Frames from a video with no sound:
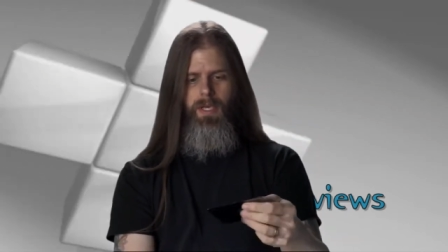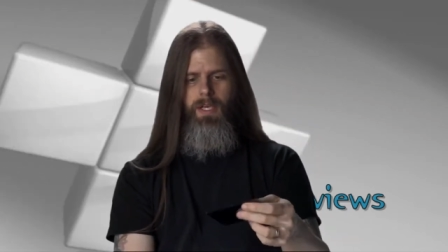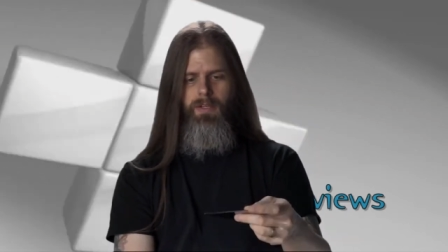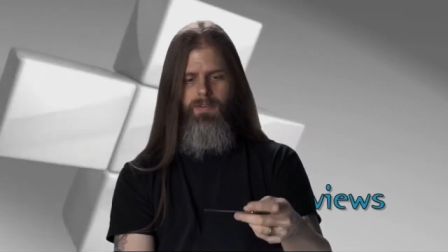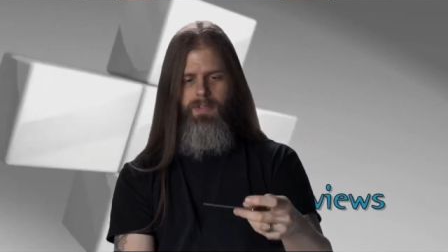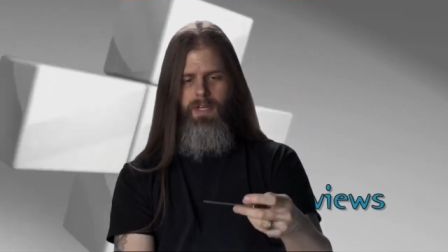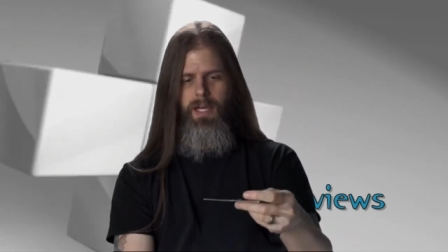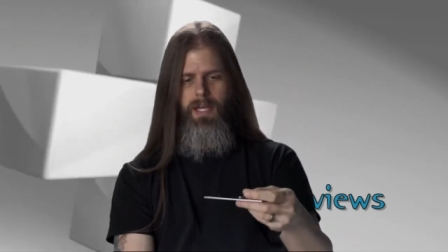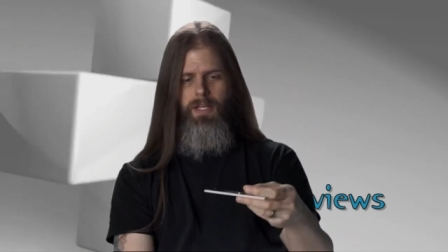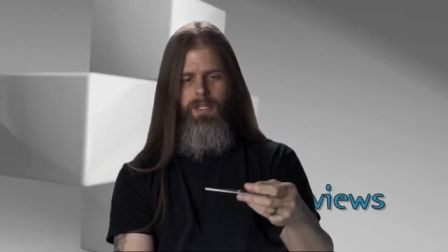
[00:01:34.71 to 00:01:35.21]

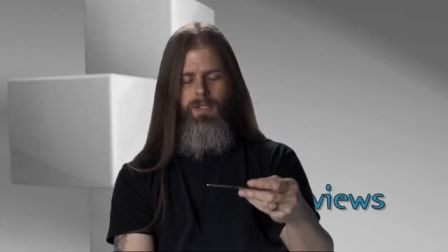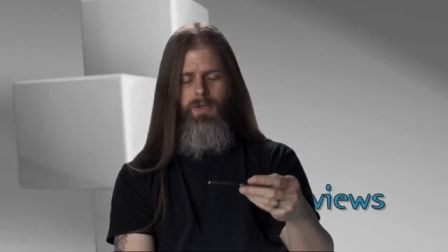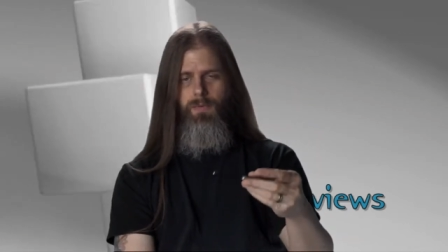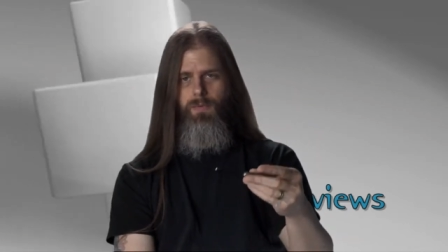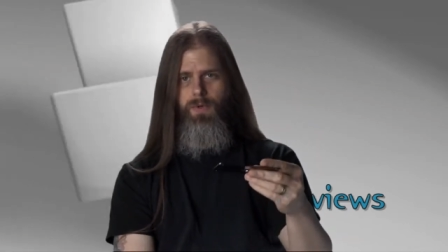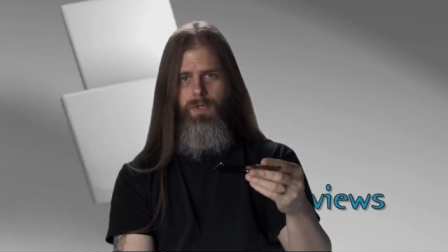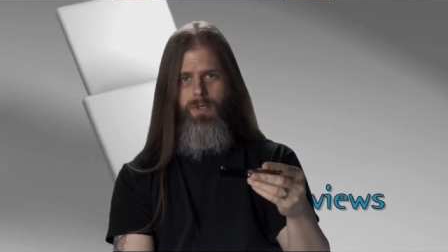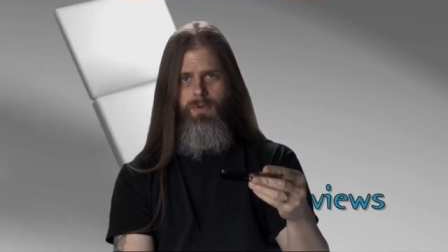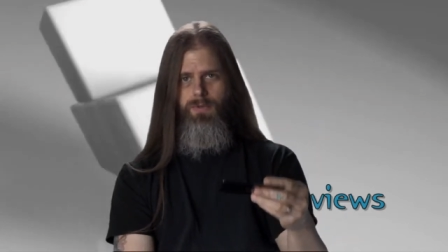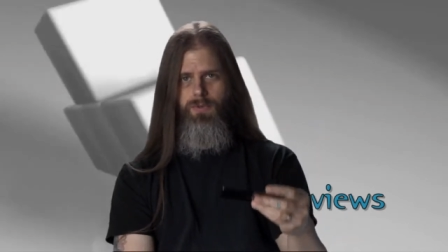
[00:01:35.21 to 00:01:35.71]
is that
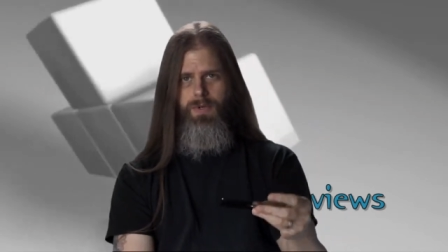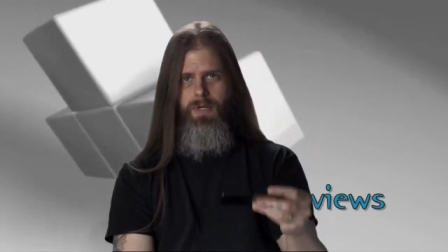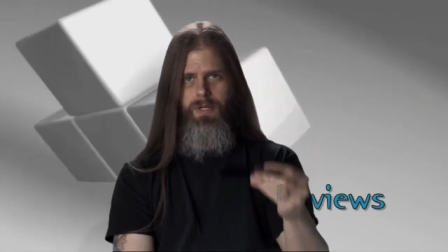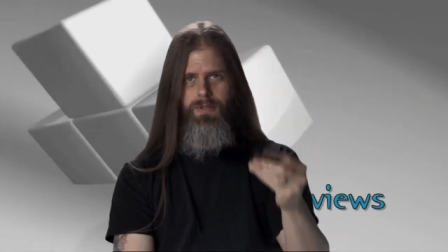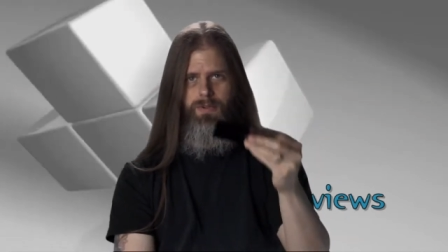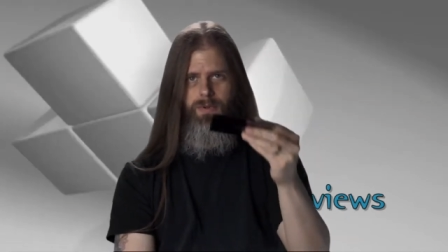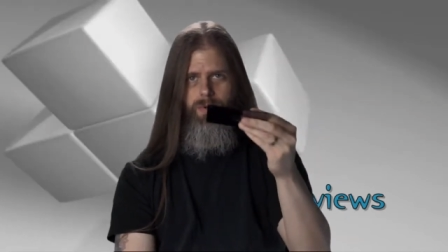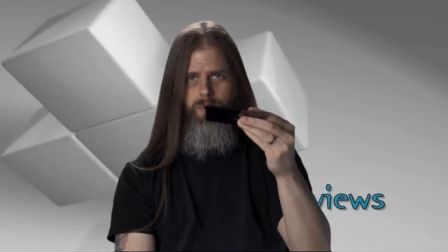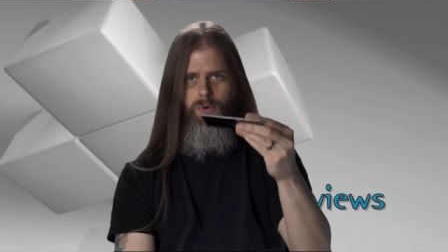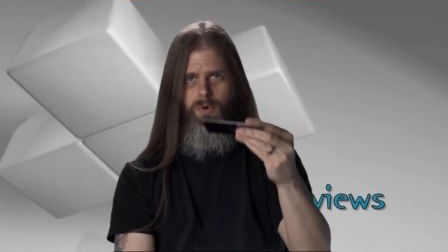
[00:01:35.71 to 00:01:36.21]
when you drill
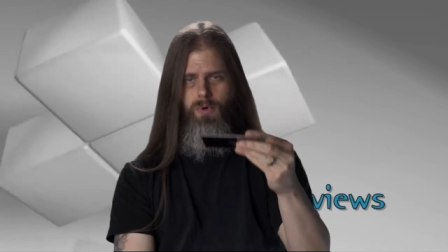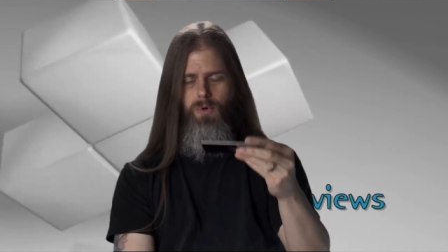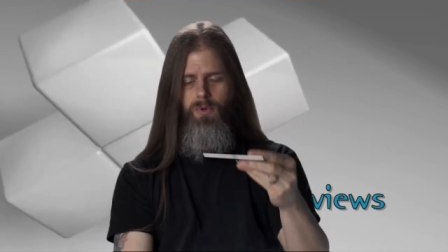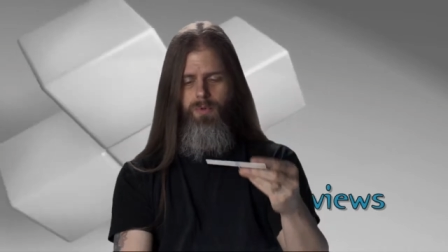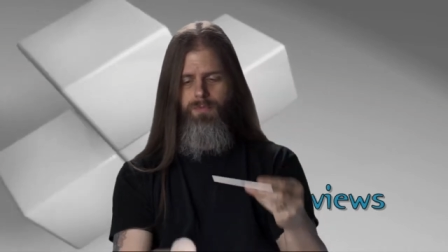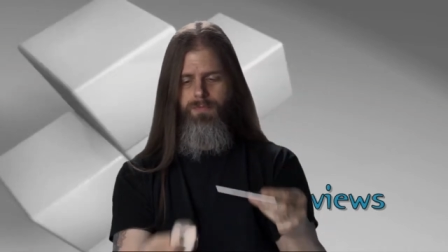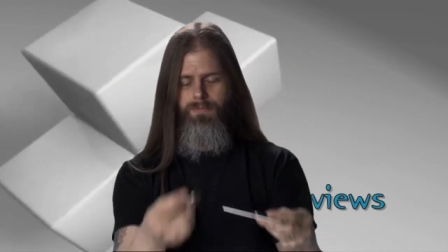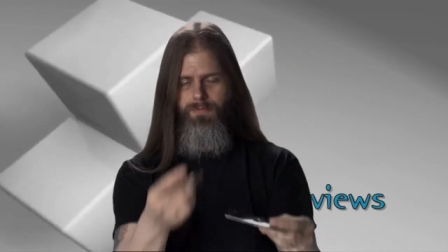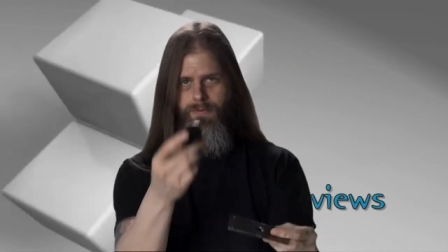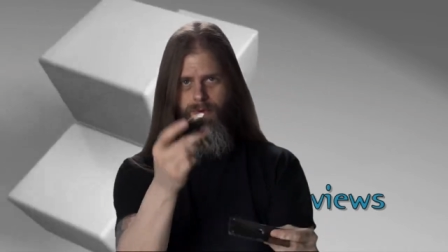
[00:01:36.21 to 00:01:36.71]
out the hole
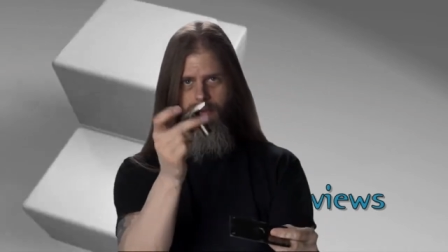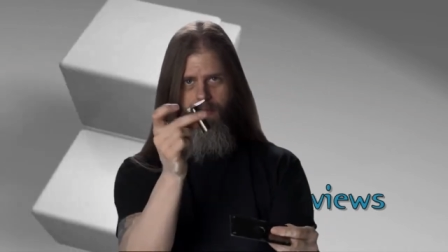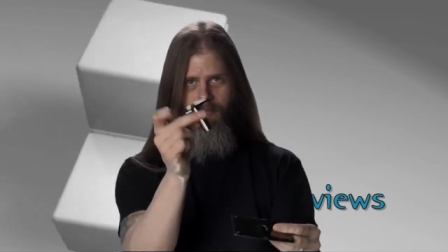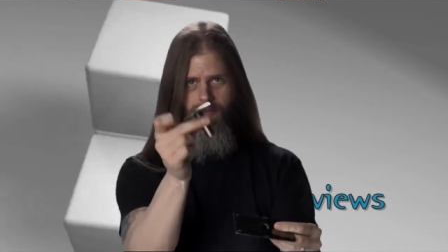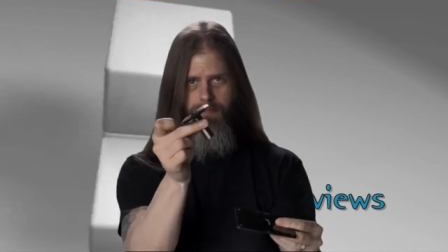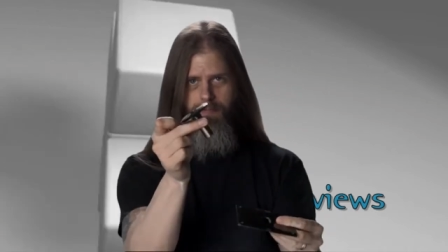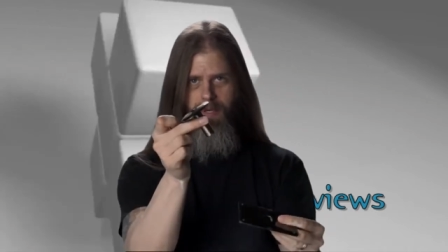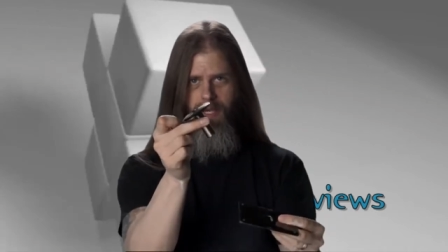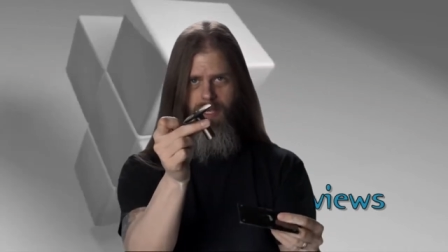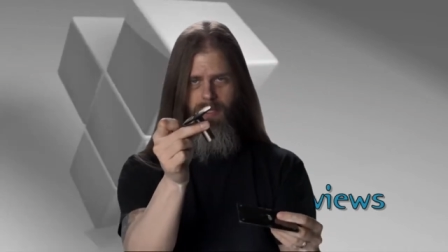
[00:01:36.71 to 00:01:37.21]
for
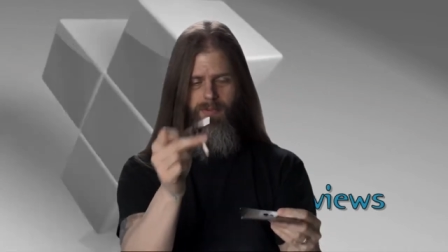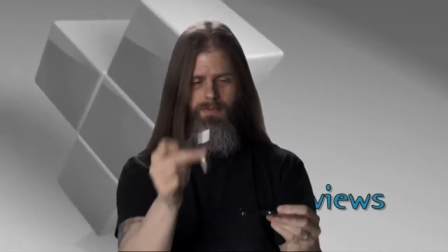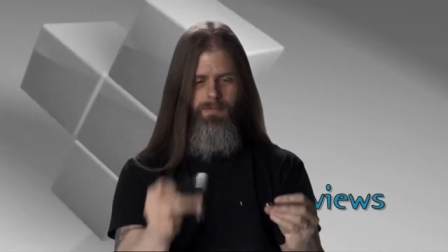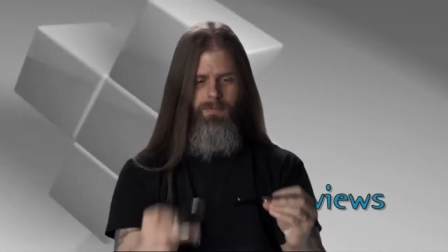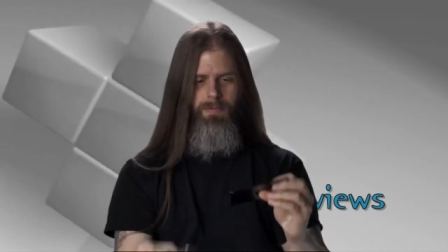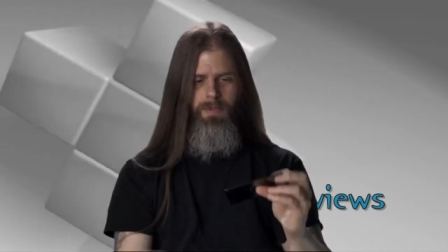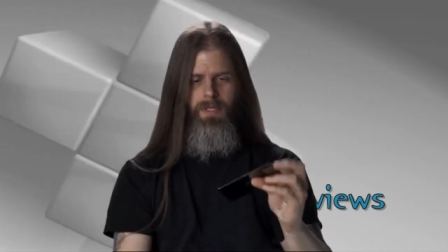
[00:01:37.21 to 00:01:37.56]
this piece,